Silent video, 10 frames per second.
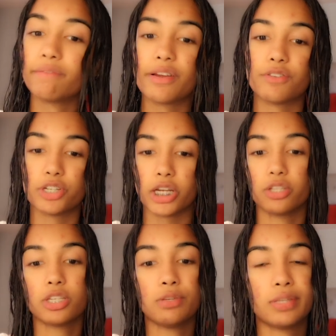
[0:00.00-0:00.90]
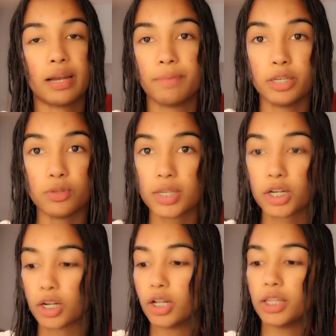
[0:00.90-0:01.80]
favorite gel to use that I've been using
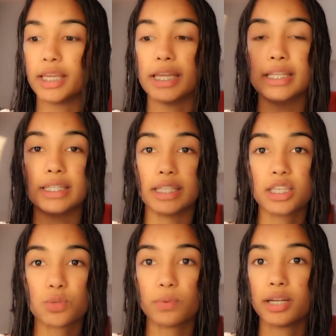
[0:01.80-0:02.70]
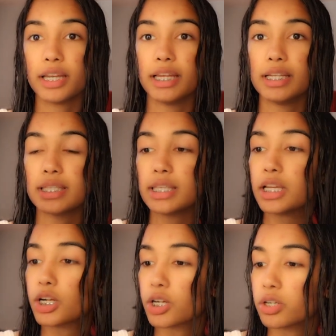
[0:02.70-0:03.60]
currently is this one. It is the
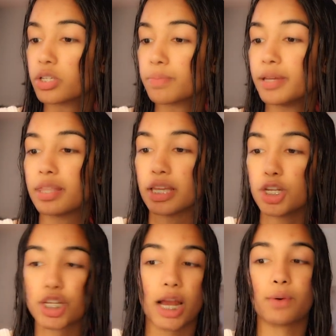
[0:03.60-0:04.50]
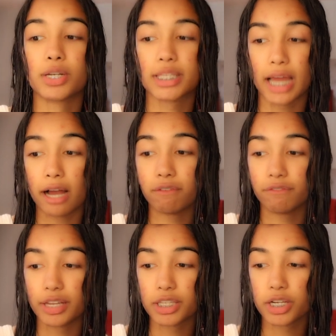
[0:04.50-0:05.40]
Curlsmith In Shower Style
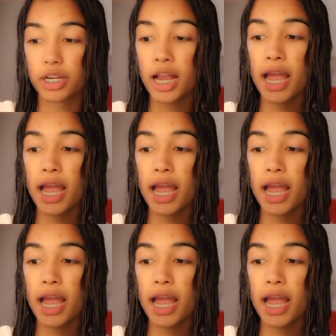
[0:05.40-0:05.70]
Fixer,